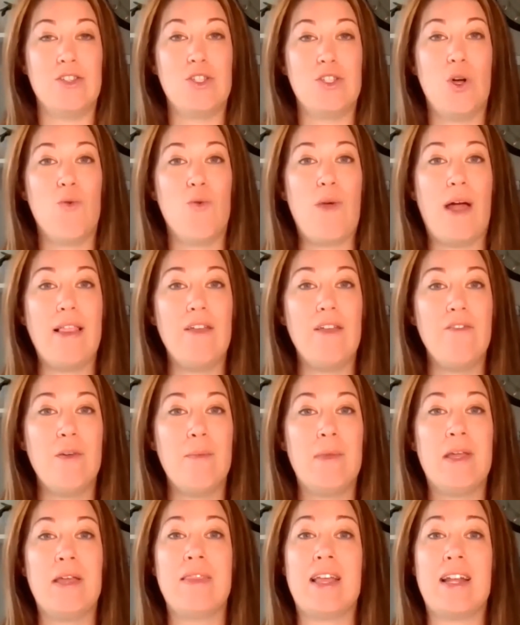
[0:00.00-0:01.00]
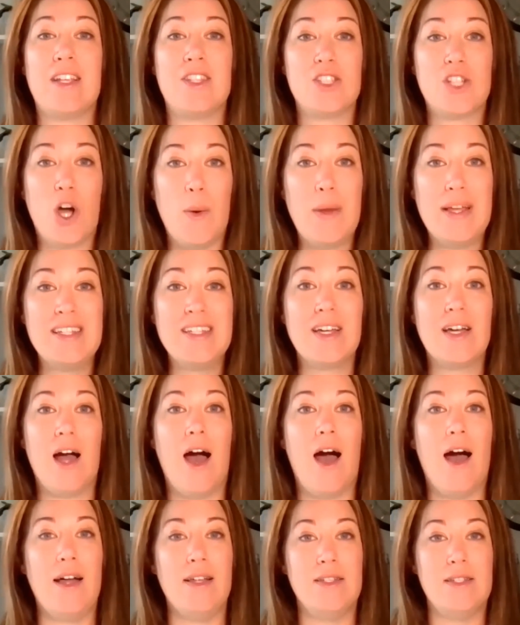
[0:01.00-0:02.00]
So relevant means that it's going to
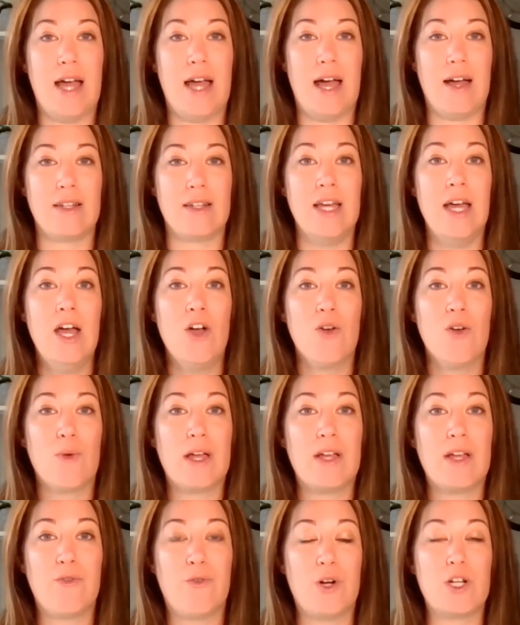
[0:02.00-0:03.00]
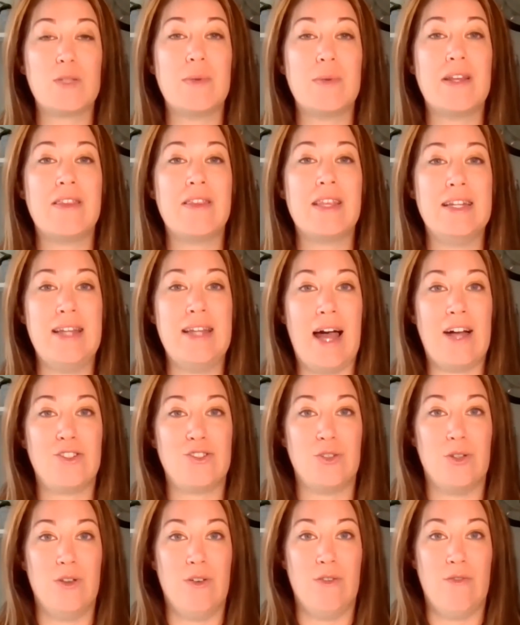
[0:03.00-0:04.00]
contact reinforcement in the
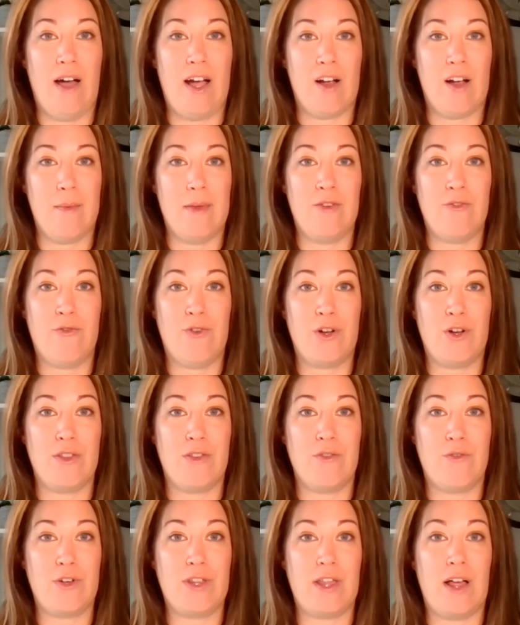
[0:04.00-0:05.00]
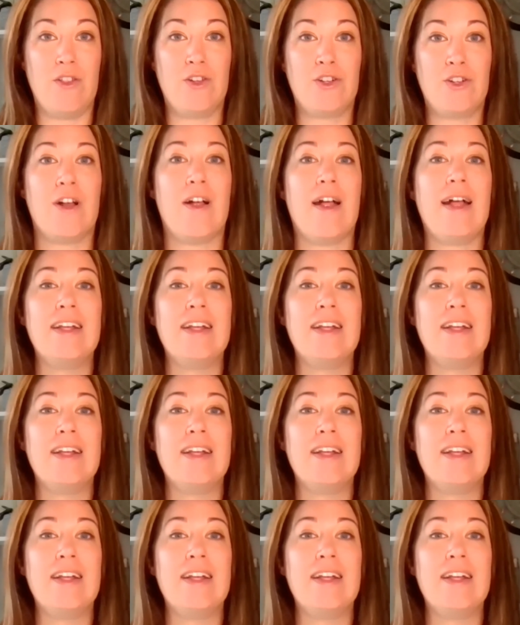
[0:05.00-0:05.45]
natural environment for that learner,